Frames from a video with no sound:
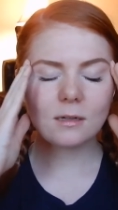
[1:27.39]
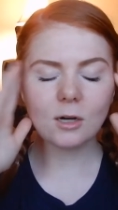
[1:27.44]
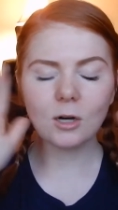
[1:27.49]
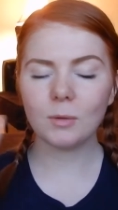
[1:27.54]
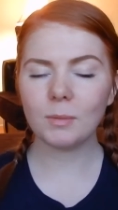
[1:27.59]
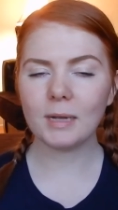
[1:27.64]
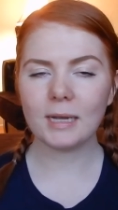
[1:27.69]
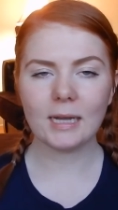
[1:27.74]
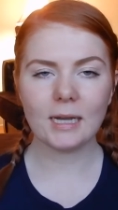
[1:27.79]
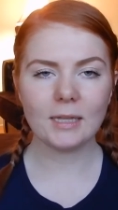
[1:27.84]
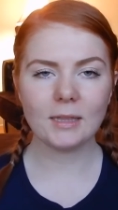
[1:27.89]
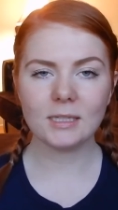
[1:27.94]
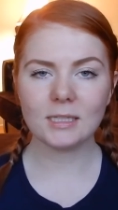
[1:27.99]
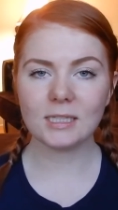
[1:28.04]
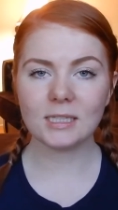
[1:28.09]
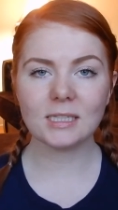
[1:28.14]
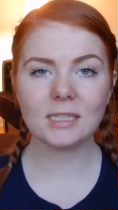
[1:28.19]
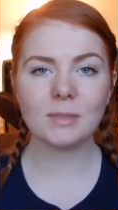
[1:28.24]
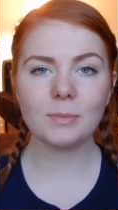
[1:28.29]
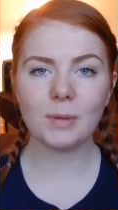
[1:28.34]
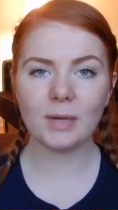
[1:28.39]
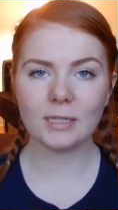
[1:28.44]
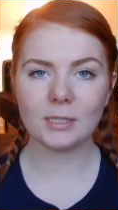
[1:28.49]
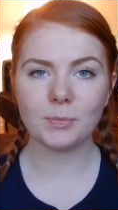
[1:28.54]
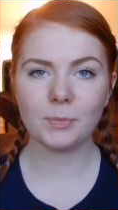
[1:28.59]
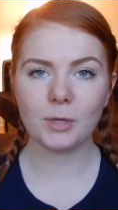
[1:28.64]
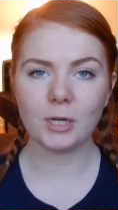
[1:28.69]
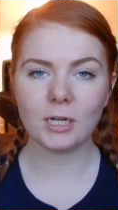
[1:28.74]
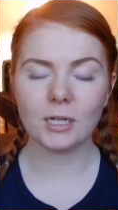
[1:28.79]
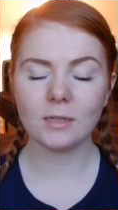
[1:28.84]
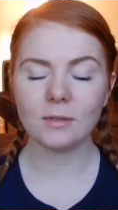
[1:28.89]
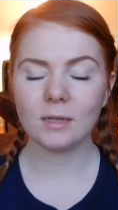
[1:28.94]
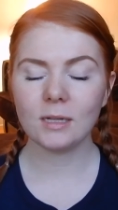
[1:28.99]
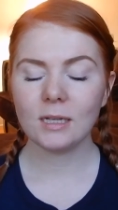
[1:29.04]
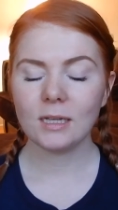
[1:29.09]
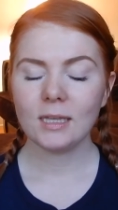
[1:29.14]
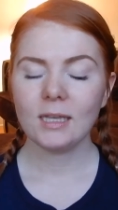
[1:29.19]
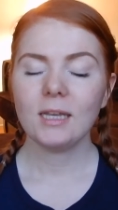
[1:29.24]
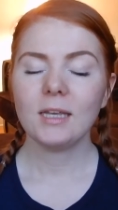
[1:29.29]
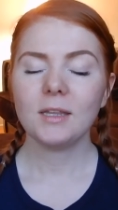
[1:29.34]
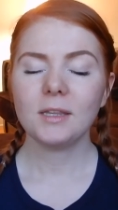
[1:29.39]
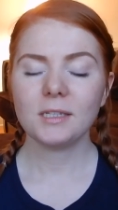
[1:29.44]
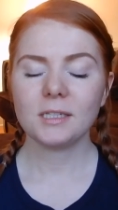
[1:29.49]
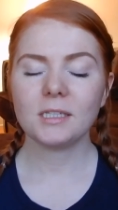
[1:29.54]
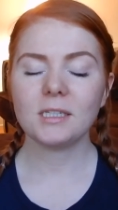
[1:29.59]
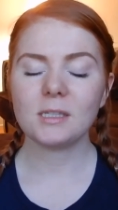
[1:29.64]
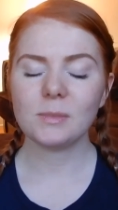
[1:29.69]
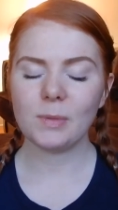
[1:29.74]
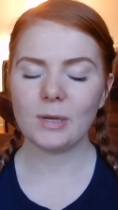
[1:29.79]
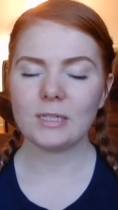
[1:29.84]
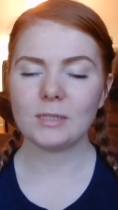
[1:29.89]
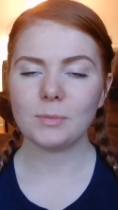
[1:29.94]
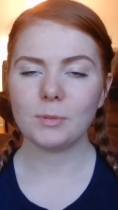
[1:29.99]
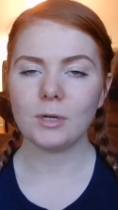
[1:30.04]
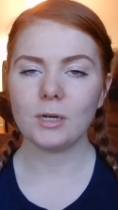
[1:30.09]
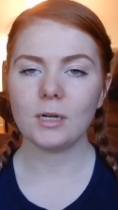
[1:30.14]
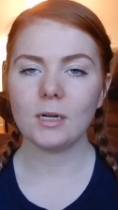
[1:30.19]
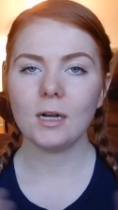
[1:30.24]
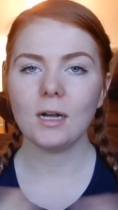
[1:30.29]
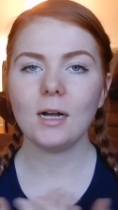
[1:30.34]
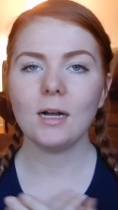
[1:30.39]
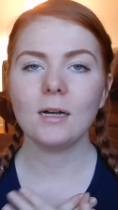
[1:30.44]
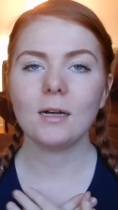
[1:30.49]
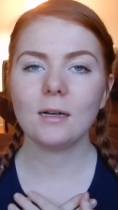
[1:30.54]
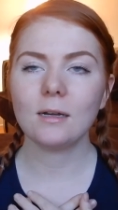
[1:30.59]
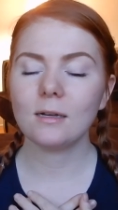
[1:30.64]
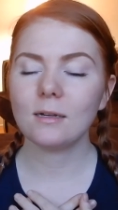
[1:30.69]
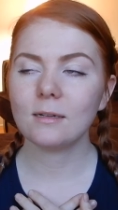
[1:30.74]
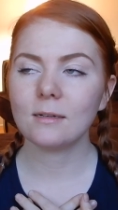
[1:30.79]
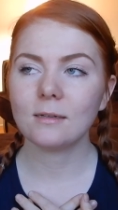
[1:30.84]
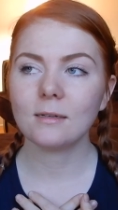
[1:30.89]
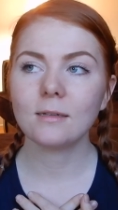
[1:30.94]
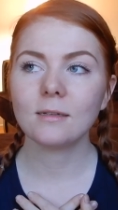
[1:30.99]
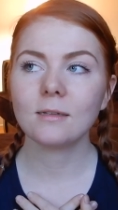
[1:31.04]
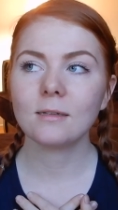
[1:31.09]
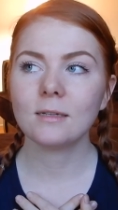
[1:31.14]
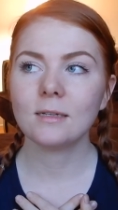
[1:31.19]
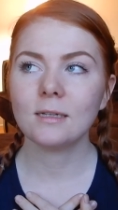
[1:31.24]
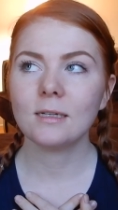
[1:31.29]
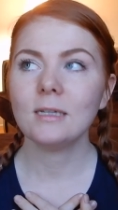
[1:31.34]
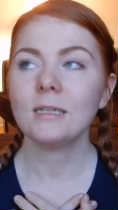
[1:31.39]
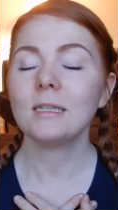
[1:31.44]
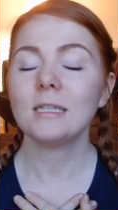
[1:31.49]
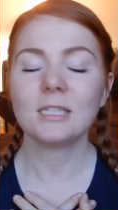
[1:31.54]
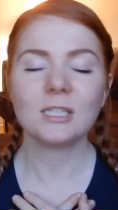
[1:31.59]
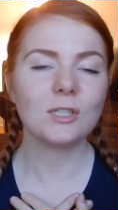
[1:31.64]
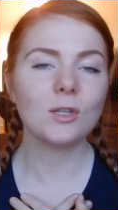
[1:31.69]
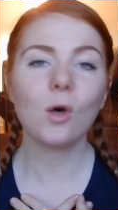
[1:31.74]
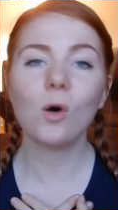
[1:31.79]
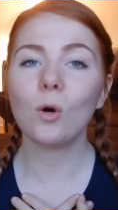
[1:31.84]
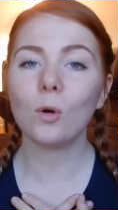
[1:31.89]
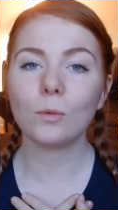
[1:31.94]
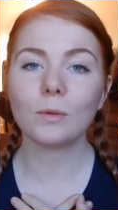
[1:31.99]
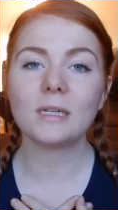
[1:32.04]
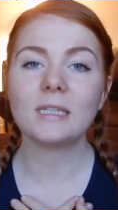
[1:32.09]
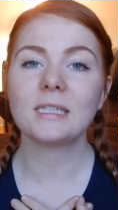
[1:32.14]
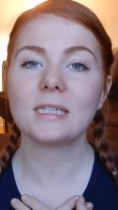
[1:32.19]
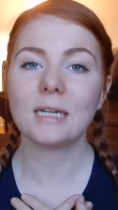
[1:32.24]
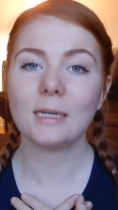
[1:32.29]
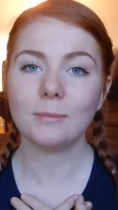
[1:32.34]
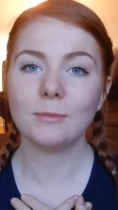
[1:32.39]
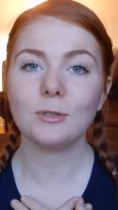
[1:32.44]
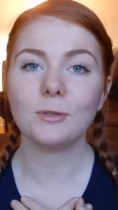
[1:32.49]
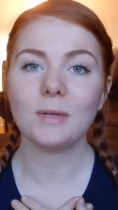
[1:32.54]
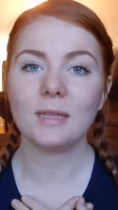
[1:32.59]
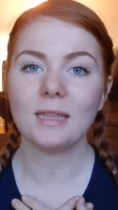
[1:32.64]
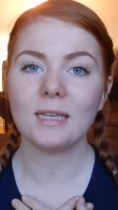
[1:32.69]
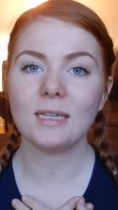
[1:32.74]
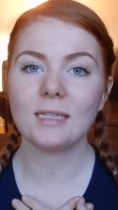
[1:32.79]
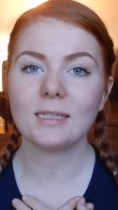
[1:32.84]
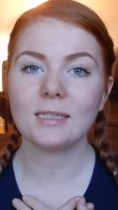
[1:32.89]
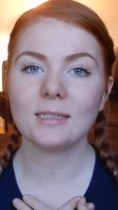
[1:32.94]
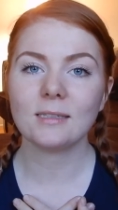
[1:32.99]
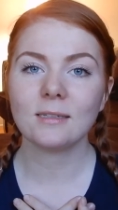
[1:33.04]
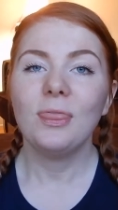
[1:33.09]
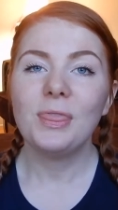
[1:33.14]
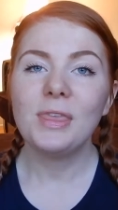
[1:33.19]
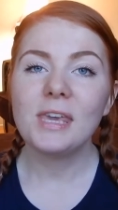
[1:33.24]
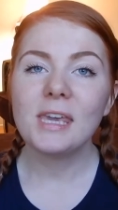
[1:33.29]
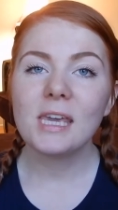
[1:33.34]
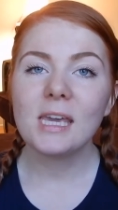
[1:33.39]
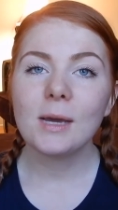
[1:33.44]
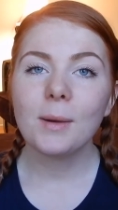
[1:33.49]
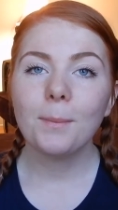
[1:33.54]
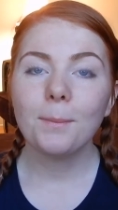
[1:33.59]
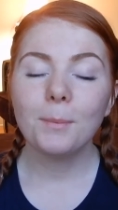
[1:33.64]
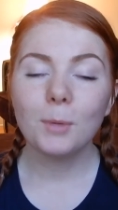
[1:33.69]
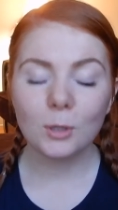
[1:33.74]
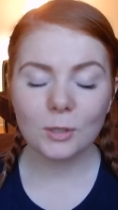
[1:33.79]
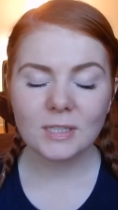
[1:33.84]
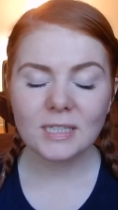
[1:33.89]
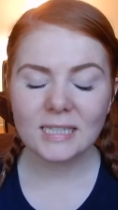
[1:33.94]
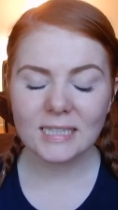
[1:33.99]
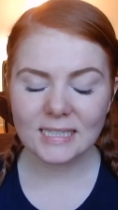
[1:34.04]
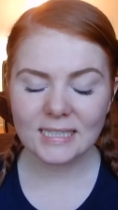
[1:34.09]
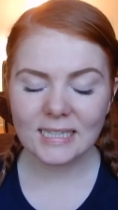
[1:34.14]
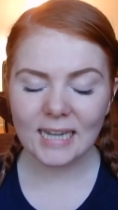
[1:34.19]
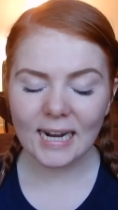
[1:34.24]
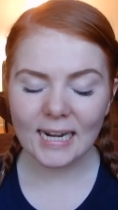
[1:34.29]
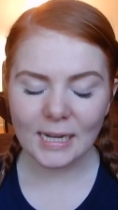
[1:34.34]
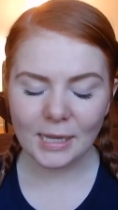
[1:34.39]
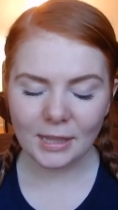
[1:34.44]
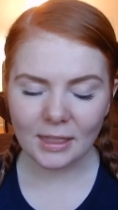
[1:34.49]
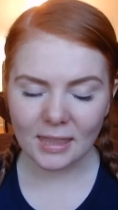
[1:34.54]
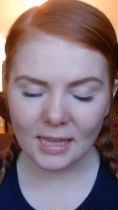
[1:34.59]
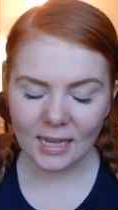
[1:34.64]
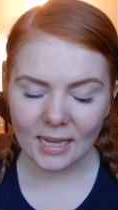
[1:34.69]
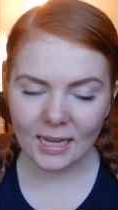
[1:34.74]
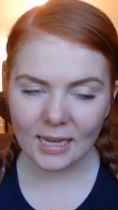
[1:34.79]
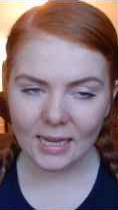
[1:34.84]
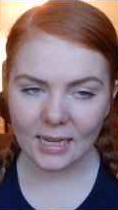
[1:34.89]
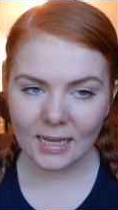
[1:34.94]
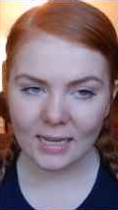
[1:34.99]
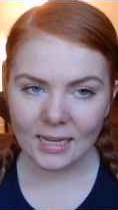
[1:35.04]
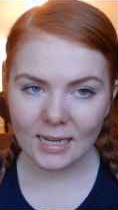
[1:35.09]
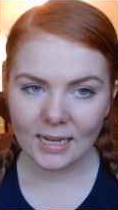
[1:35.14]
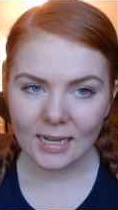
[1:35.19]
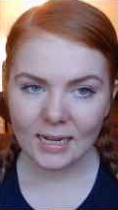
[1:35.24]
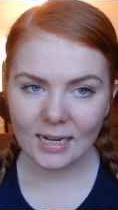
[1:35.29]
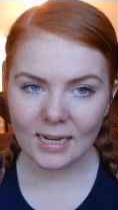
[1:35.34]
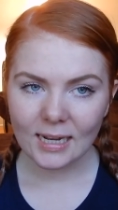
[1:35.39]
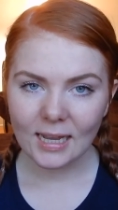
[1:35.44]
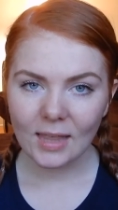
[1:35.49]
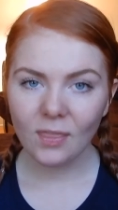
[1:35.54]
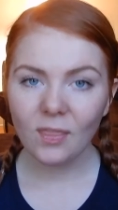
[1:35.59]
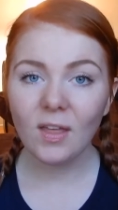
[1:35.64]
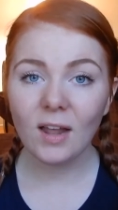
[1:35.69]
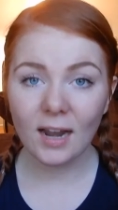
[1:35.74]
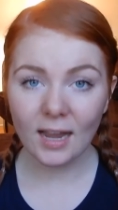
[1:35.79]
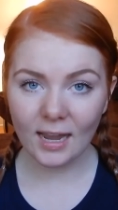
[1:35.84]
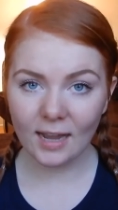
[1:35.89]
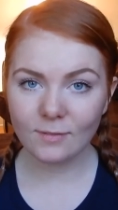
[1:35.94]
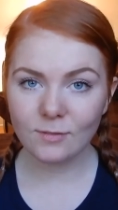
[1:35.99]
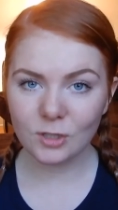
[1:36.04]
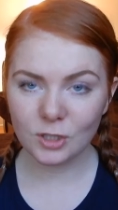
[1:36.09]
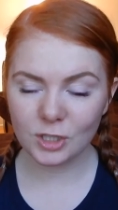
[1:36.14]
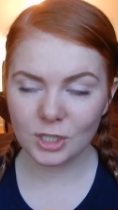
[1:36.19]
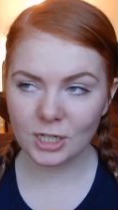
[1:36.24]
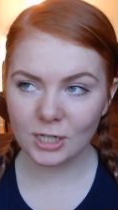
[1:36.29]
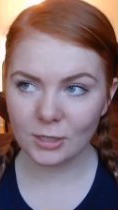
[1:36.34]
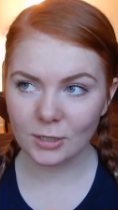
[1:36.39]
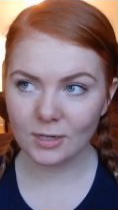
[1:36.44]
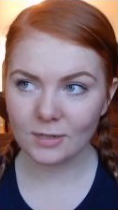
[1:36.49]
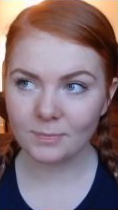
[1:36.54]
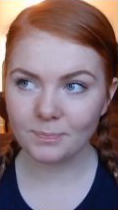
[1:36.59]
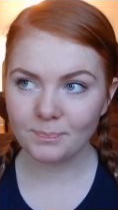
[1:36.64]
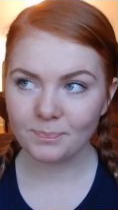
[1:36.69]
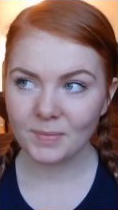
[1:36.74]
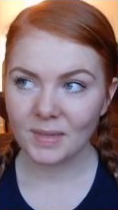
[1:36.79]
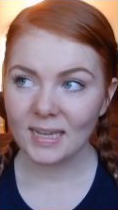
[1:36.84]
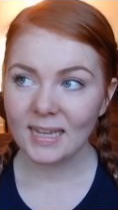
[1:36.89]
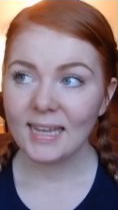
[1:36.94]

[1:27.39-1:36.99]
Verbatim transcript: oh my god, this is the best part. This is the best part. This is the whole reason I'm doing this. The most exciting thing that I have to share